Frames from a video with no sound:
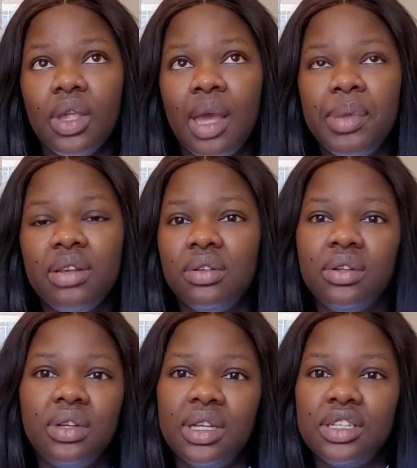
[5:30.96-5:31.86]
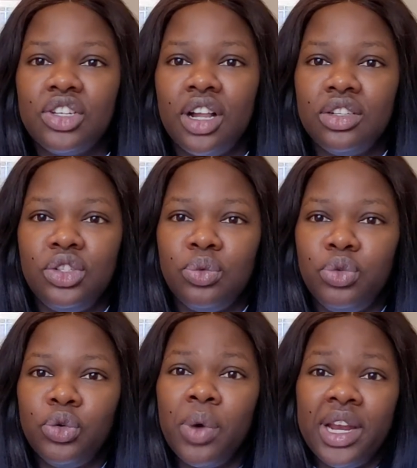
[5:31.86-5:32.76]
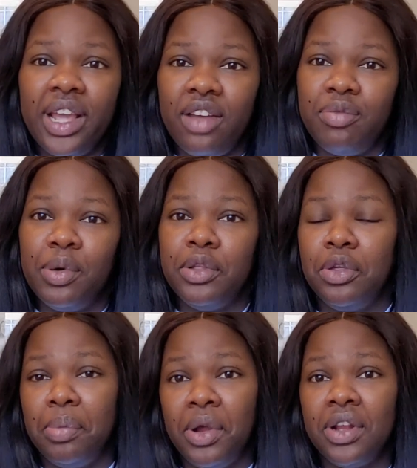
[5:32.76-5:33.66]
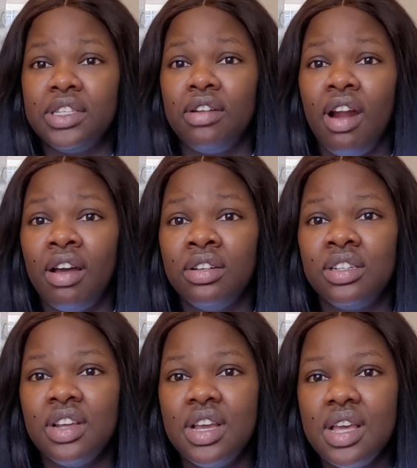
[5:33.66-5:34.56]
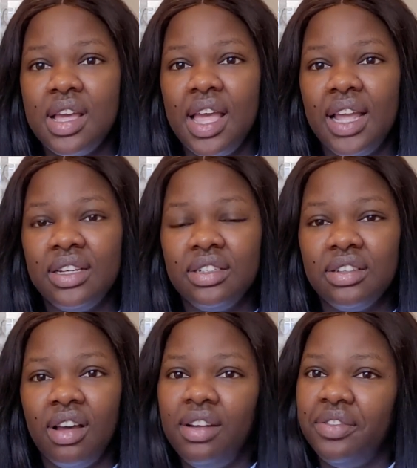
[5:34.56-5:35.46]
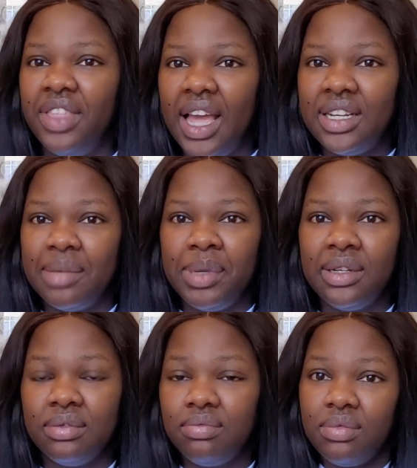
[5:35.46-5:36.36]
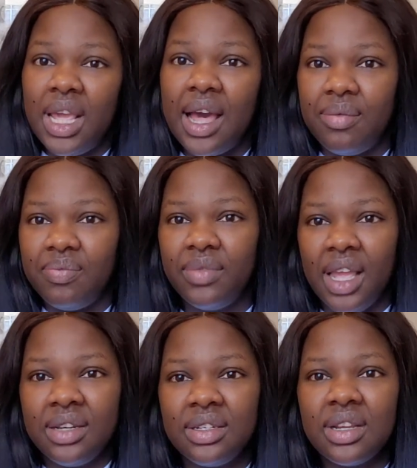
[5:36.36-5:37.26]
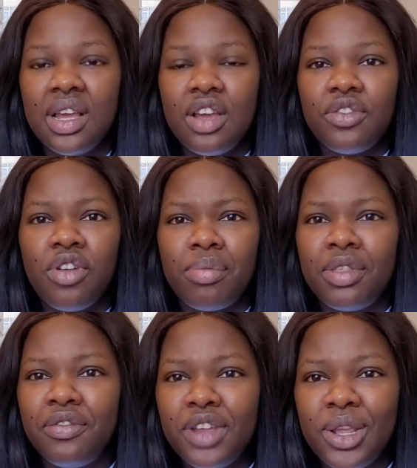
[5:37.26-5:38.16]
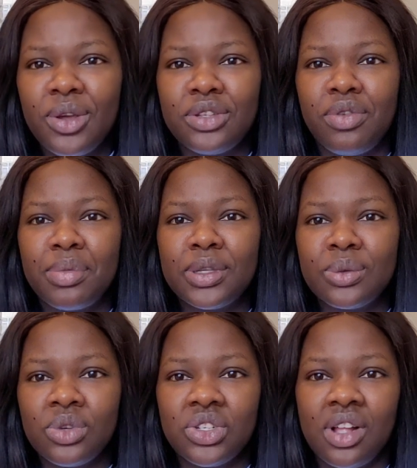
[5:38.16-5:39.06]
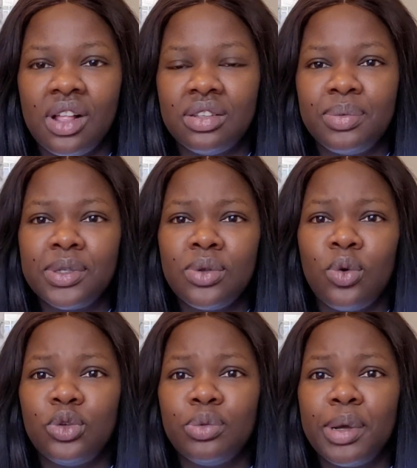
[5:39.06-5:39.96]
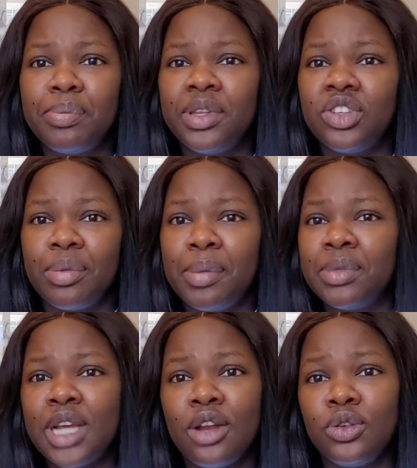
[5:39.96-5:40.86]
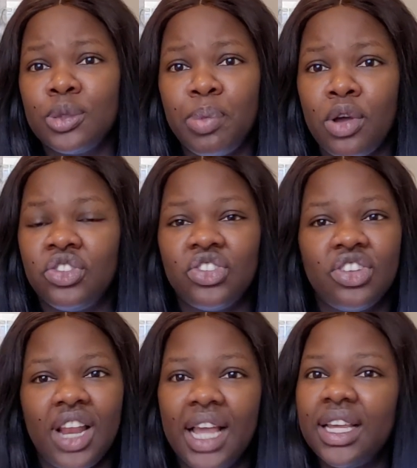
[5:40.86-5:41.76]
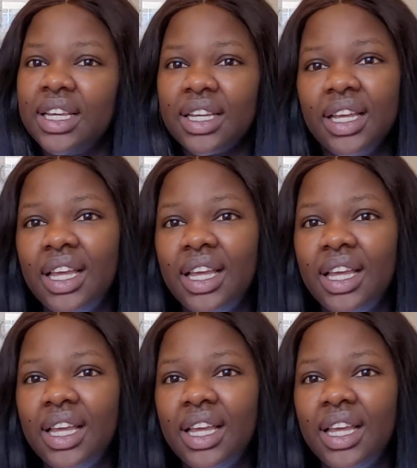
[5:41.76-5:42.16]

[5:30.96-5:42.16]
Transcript: I mean, as a child, you, you want to have both your parents around and all of that. I mean, yeah. And from the videos, from the socials, we saw Gutumampinja time to sponge, like